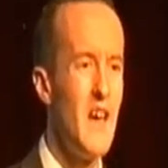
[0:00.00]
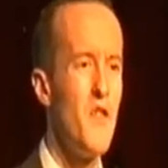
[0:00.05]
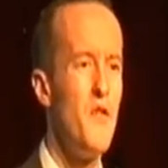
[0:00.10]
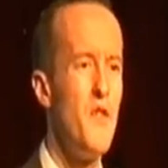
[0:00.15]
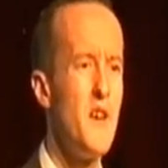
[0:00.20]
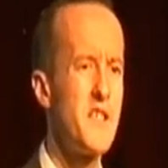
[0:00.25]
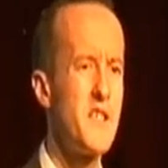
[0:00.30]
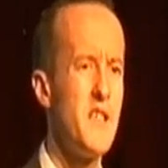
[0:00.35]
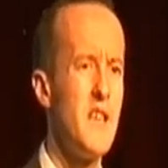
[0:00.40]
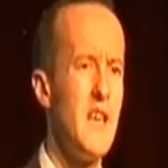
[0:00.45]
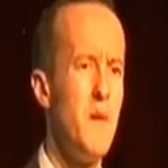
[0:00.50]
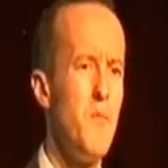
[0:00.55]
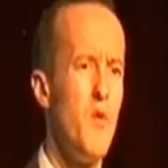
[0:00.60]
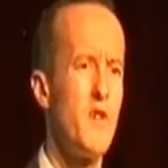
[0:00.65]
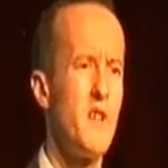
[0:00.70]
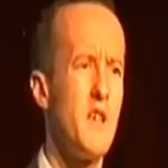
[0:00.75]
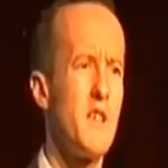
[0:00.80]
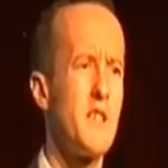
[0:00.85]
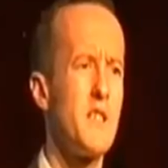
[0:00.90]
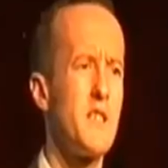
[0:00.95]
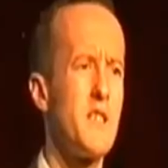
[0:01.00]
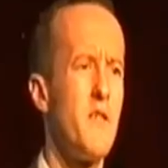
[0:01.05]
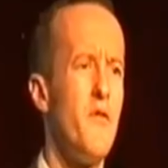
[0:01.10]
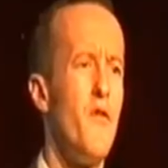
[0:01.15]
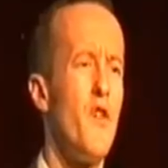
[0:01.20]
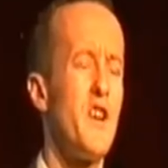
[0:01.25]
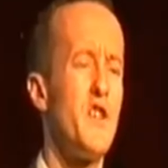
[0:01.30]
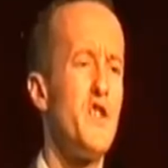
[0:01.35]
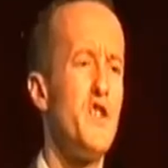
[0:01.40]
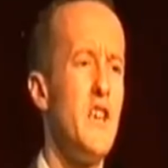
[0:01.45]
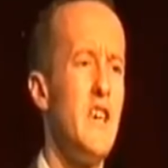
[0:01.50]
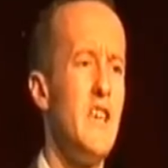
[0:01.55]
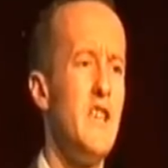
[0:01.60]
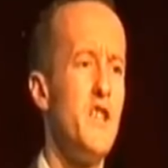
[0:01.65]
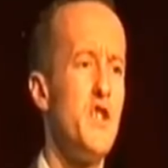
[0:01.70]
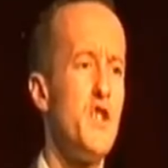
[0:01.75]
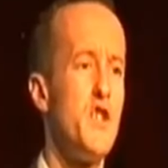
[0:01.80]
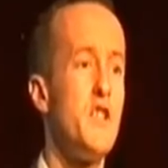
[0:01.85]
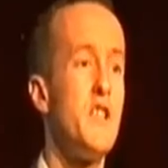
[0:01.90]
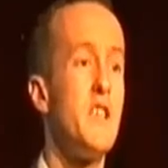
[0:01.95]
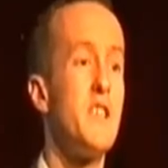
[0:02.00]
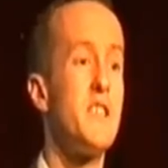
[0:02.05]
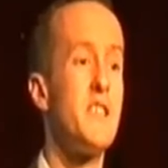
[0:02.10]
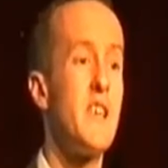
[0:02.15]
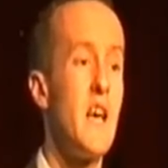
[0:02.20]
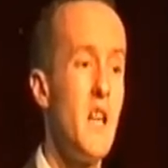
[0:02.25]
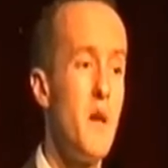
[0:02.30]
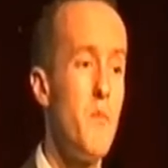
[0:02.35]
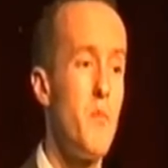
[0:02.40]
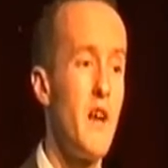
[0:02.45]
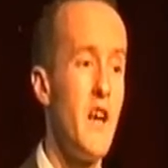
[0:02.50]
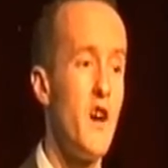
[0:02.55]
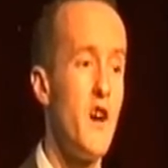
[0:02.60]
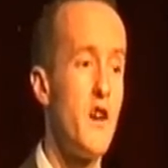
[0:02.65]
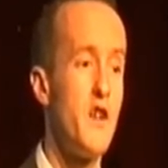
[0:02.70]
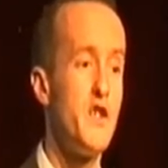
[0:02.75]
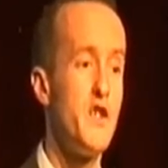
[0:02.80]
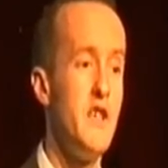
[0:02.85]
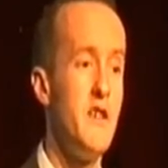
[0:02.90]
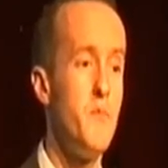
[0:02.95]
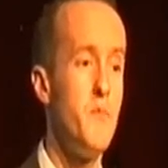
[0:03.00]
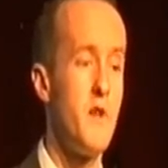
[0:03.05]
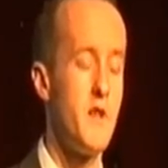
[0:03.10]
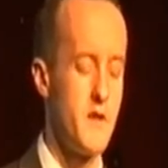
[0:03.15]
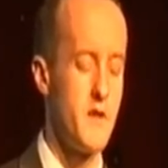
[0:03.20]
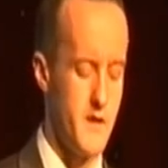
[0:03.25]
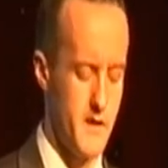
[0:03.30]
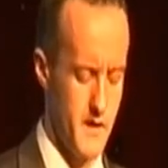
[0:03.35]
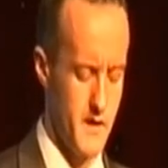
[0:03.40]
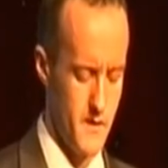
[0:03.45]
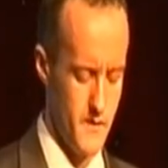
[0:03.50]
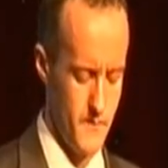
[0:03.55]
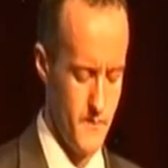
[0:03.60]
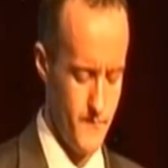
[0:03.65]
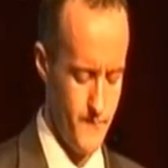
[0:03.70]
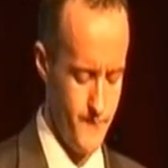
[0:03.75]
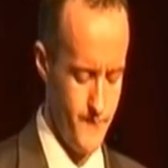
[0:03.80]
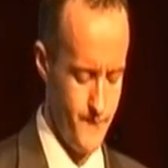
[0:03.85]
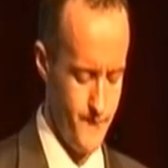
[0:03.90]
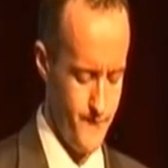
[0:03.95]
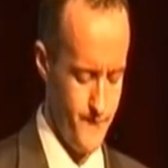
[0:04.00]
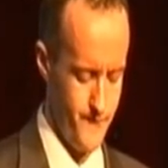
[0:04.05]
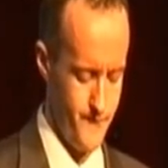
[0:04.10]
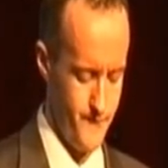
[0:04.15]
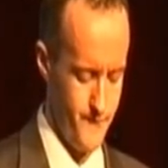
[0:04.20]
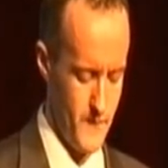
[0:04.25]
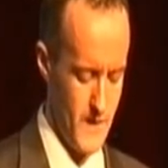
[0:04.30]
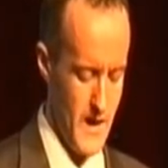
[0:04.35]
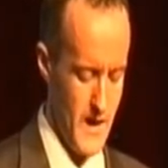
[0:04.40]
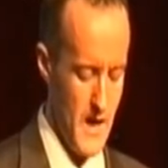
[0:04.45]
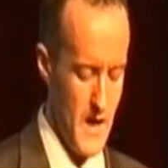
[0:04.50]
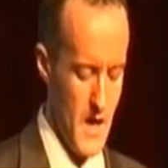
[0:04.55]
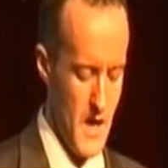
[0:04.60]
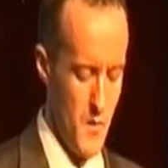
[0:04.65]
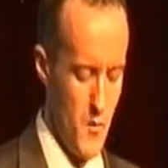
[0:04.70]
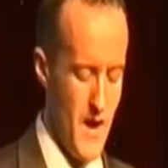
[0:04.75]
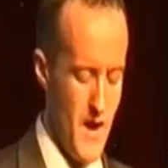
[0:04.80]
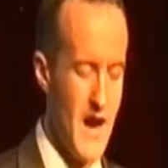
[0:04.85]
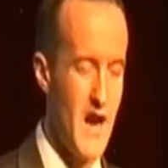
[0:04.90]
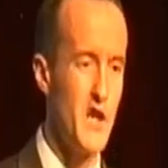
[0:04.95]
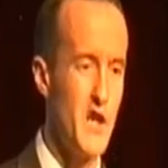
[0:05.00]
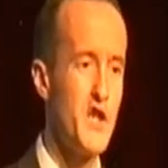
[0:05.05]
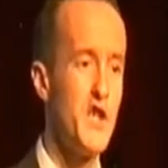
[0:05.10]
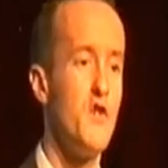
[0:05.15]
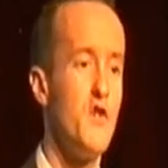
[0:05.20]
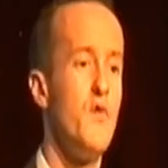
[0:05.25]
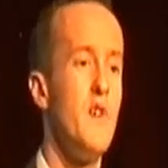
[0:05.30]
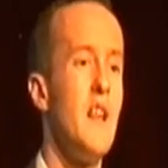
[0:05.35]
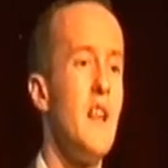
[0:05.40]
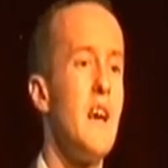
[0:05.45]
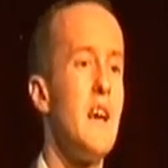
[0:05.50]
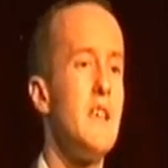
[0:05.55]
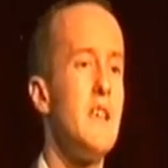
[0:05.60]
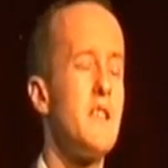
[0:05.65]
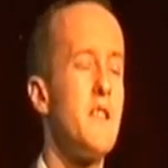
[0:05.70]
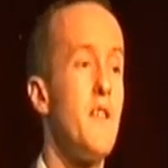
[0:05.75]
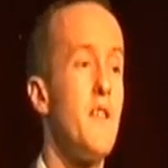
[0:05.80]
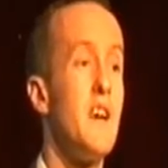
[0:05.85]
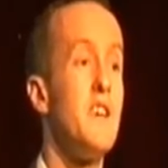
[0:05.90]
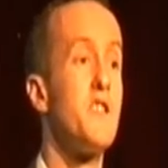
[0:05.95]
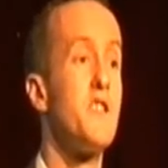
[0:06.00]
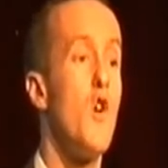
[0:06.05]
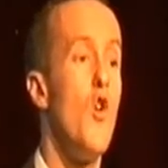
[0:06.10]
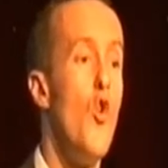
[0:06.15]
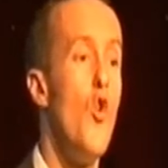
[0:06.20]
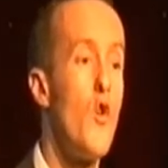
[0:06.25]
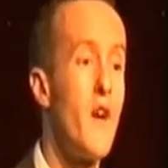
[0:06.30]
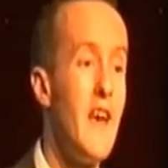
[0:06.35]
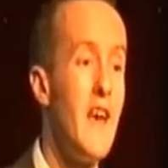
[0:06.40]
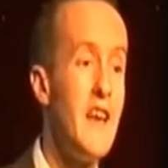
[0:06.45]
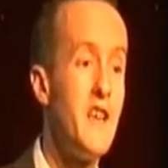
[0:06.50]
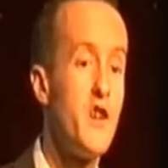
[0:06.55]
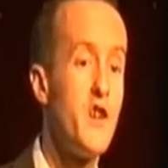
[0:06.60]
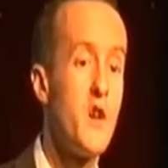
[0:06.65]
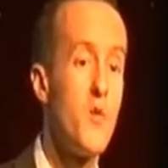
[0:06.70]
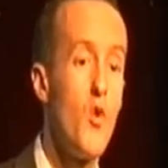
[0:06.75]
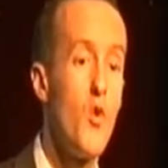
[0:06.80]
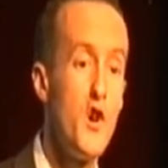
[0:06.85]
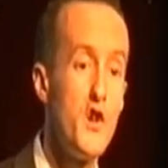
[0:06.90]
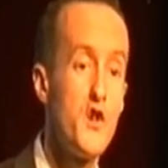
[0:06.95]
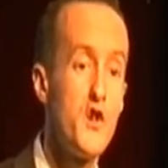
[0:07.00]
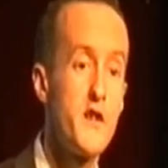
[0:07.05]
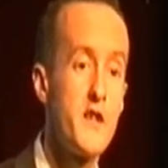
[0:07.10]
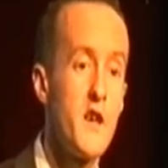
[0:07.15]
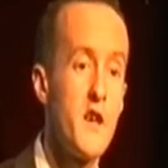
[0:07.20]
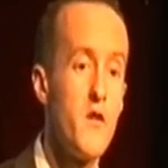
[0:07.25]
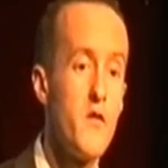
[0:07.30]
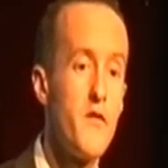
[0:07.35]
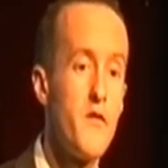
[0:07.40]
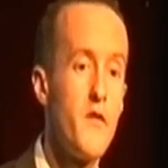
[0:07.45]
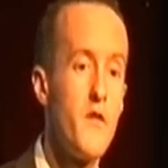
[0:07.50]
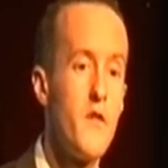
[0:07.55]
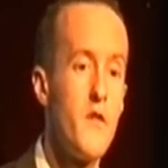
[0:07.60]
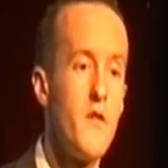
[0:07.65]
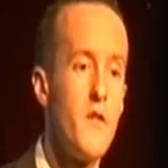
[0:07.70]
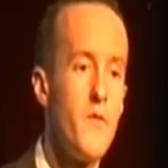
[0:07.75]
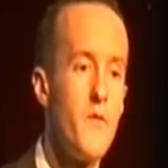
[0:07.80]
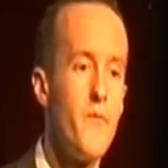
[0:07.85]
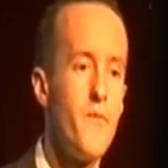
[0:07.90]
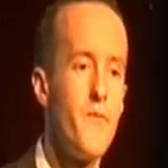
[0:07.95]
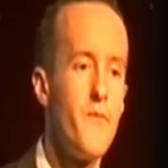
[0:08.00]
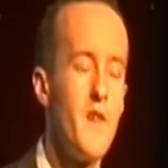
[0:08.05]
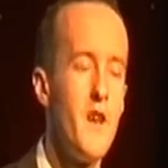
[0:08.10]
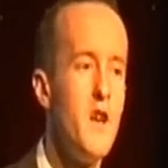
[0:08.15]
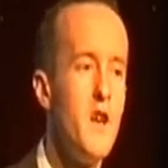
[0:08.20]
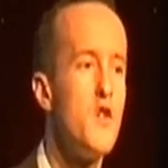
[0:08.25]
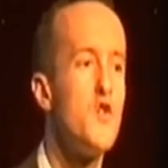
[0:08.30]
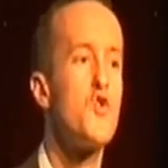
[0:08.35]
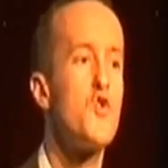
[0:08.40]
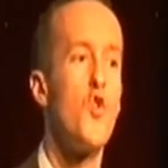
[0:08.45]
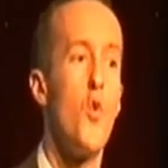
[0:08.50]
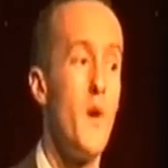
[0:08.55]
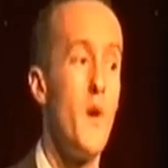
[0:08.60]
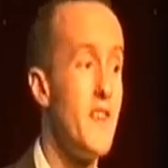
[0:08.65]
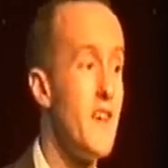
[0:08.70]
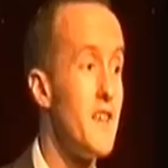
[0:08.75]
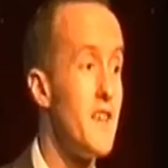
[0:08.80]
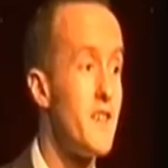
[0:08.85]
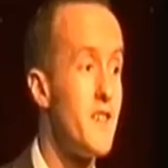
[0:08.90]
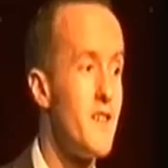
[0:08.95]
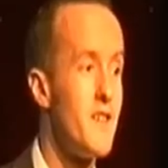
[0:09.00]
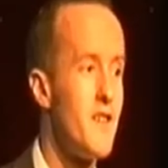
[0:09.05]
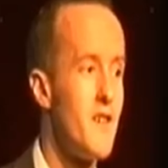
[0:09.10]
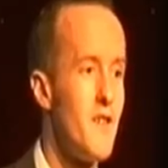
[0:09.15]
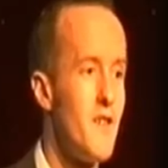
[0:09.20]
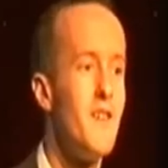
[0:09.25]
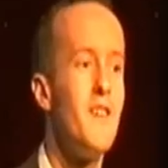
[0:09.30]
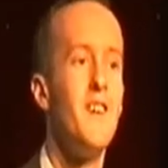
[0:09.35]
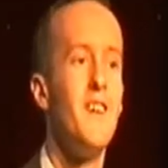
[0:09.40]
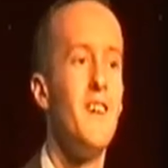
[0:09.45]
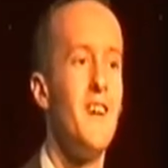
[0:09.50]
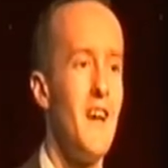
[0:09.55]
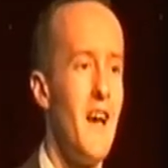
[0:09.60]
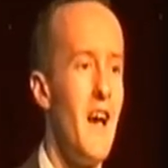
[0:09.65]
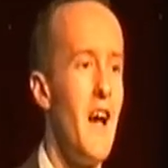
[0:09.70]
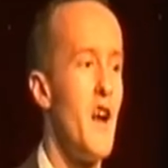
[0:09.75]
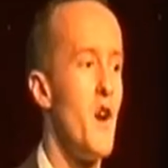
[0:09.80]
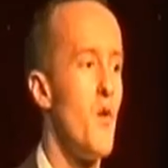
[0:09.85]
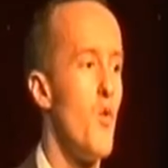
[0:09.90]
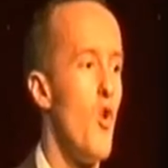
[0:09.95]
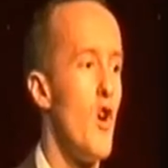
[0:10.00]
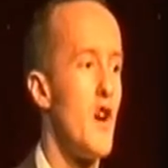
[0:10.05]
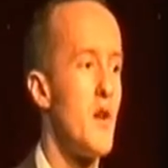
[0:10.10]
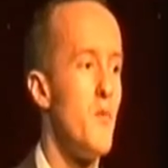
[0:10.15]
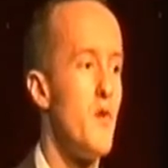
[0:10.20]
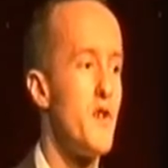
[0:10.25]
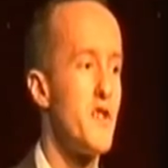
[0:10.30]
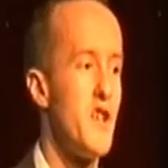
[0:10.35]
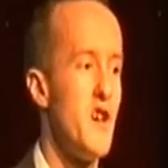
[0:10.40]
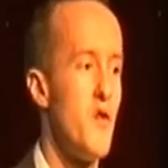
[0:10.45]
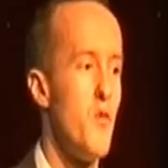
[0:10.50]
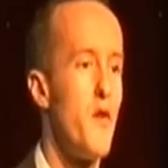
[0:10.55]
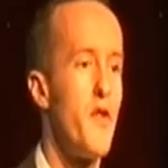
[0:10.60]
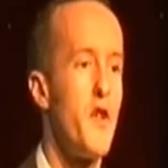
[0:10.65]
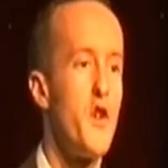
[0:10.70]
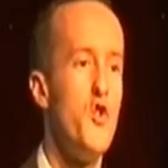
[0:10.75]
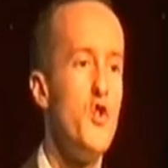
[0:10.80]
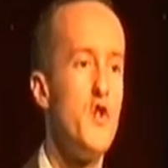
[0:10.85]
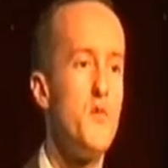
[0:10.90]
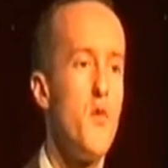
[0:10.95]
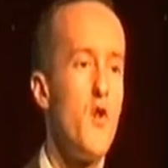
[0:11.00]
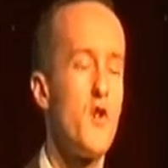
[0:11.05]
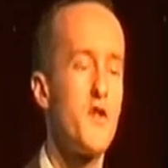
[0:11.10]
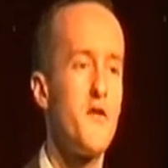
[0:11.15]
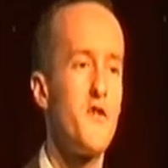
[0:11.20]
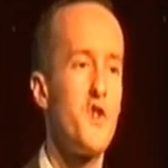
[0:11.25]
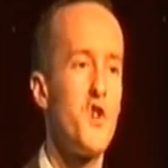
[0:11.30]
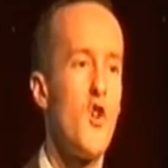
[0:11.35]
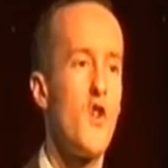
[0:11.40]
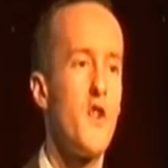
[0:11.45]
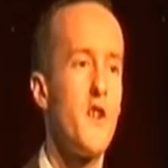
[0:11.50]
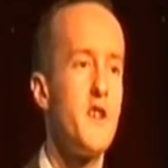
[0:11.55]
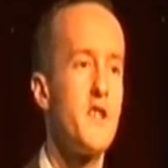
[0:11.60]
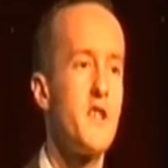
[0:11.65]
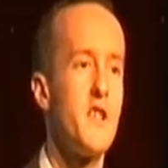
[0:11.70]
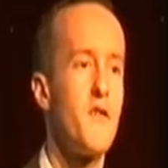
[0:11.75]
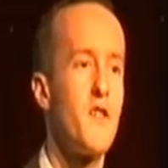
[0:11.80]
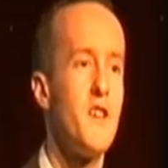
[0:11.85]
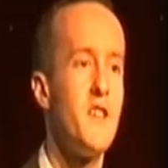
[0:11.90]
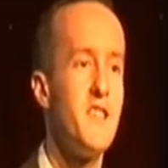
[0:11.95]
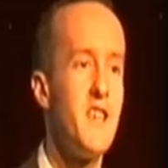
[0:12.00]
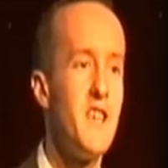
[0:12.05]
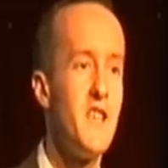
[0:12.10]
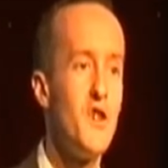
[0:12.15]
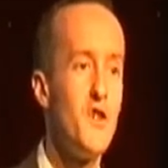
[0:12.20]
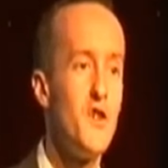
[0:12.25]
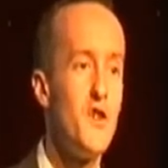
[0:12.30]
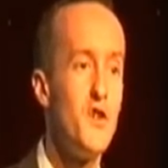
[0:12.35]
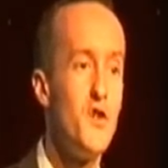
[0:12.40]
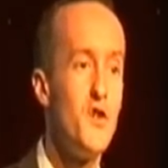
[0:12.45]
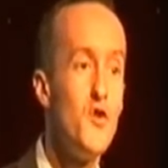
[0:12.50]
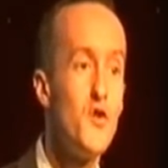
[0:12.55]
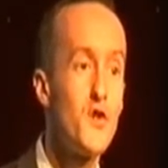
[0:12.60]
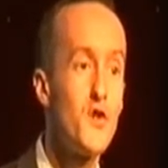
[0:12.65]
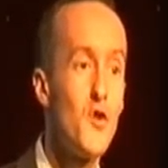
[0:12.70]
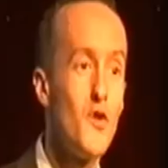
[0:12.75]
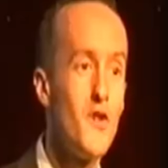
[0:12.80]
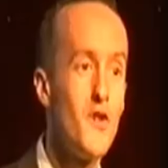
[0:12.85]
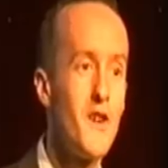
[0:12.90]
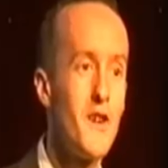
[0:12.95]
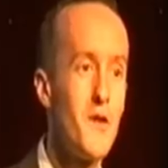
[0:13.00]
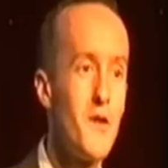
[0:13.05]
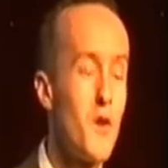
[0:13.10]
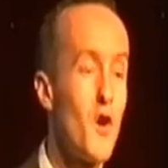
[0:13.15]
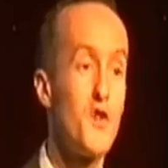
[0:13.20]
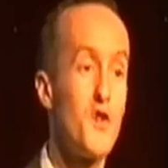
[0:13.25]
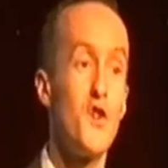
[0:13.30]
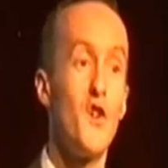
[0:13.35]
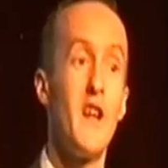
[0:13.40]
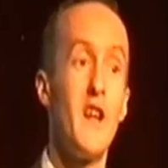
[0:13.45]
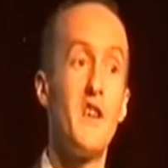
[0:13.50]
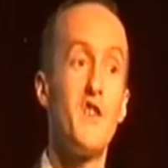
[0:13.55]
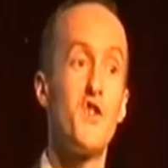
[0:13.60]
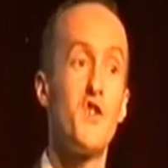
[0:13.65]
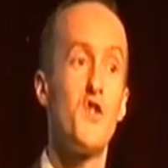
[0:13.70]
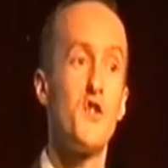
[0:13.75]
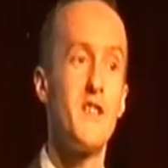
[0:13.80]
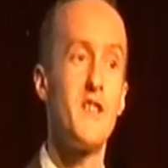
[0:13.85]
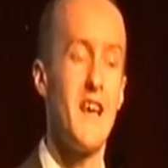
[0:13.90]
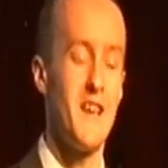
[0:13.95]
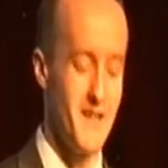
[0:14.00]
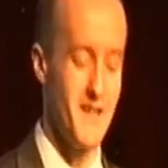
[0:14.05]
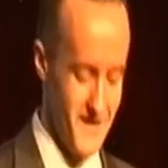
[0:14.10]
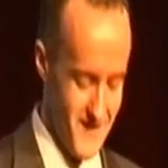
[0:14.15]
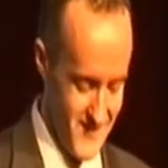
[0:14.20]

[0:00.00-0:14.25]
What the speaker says: This enabled us, for a change, to celebrate our achievements. And we actually realized that it's okay to reward yourself. So we did. I rewarded myself with a huge box of chocolates, and I've continued to do so, because our lecturer said.